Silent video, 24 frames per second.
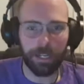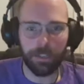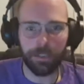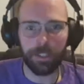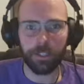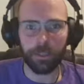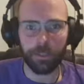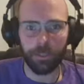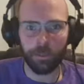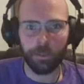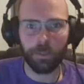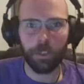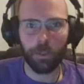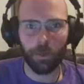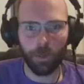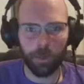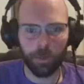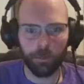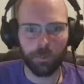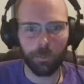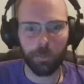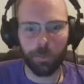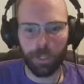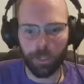And then
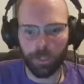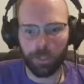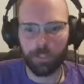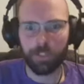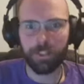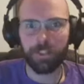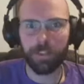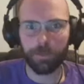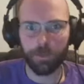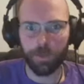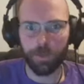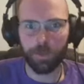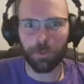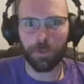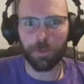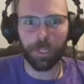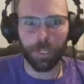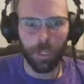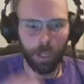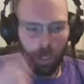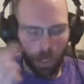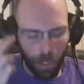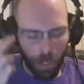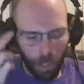going from there to step
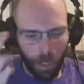three,